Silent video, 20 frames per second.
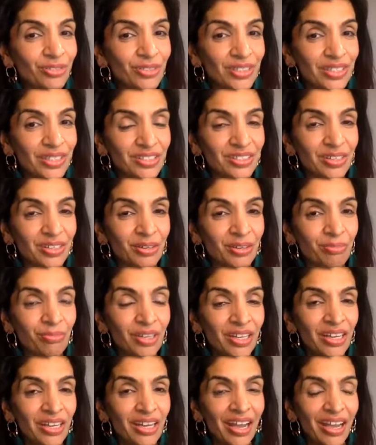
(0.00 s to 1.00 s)
system
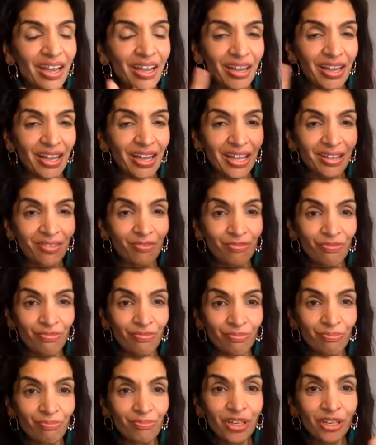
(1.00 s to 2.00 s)
uh,
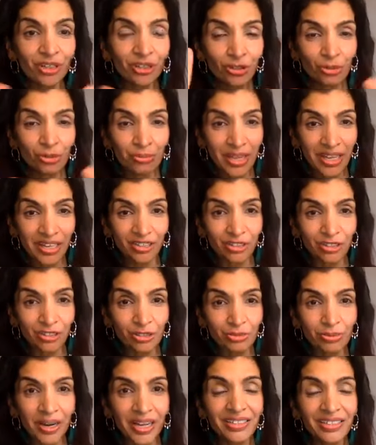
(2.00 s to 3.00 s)
of miracle
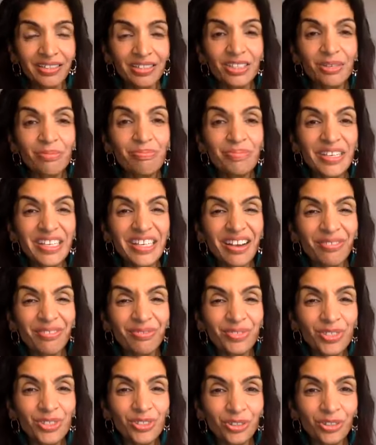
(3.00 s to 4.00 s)
makers, right? To be of
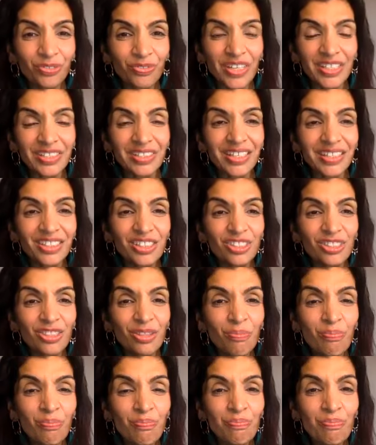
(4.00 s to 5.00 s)
service, it's the
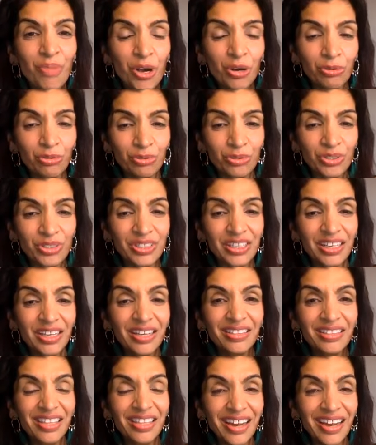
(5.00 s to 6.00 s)
most
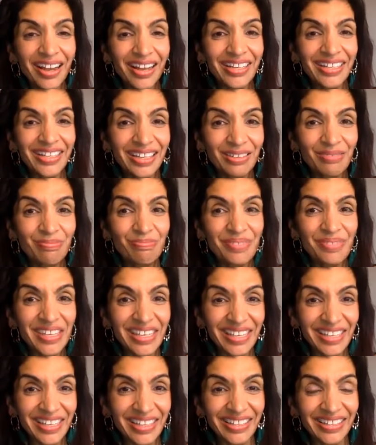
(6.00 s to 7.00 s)
that I can
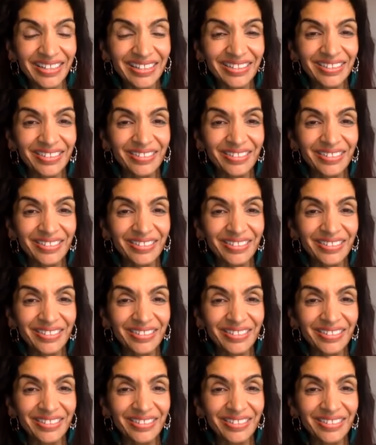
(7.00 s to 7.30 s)
be.